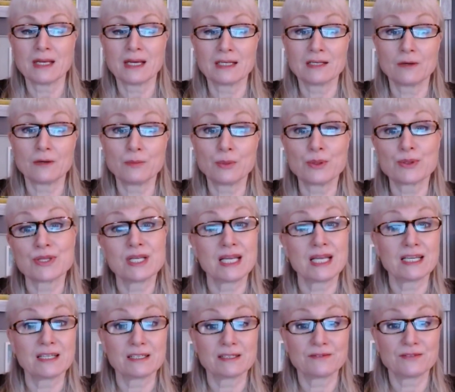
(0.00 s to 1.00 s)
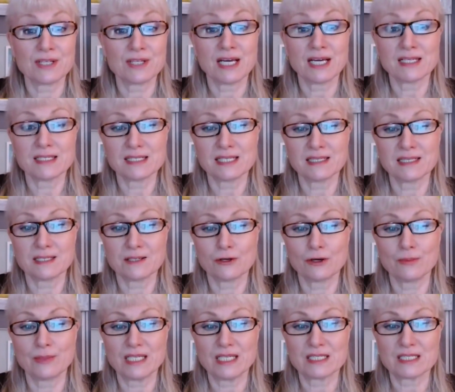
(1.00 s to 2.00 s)
And I'll put the link for that in the
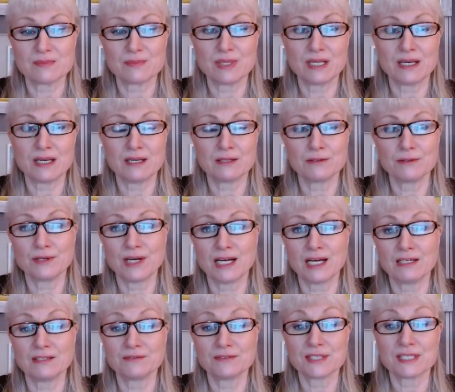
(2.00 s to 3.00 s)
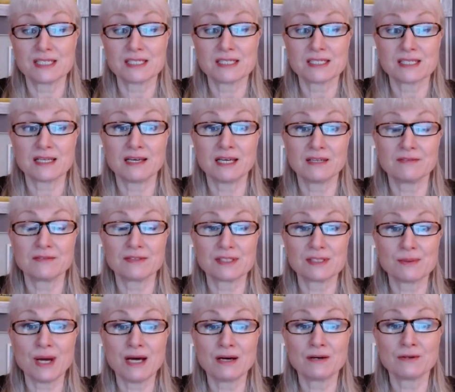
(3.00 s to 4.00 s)
comments below after this live
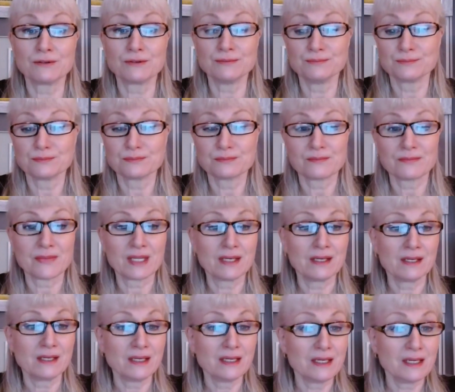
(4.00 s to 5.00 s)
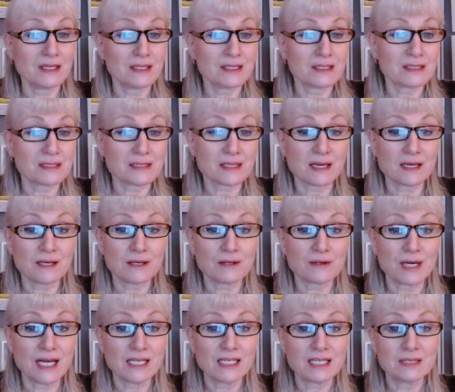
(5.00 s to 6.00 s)
as well.
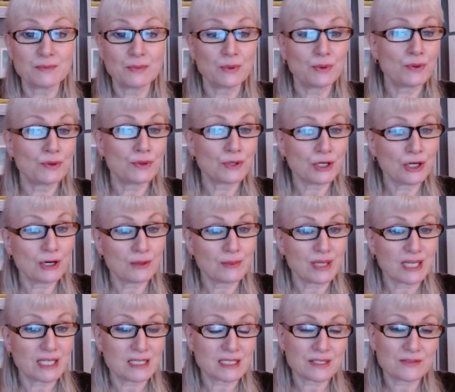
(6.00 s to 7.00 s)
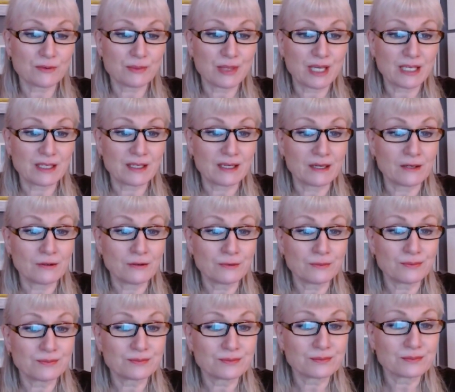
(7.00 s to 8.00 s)
So any more comments for me?
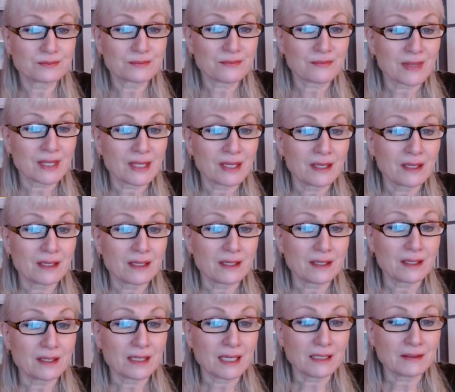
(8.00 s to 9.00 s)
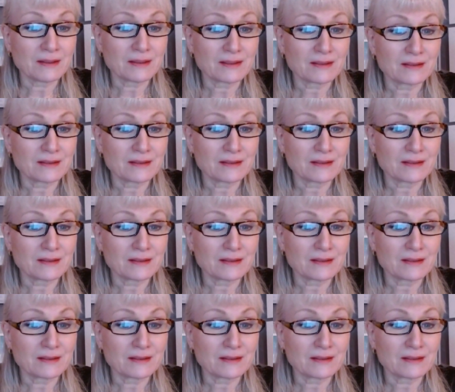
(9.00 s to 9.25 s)
Oh, yeah.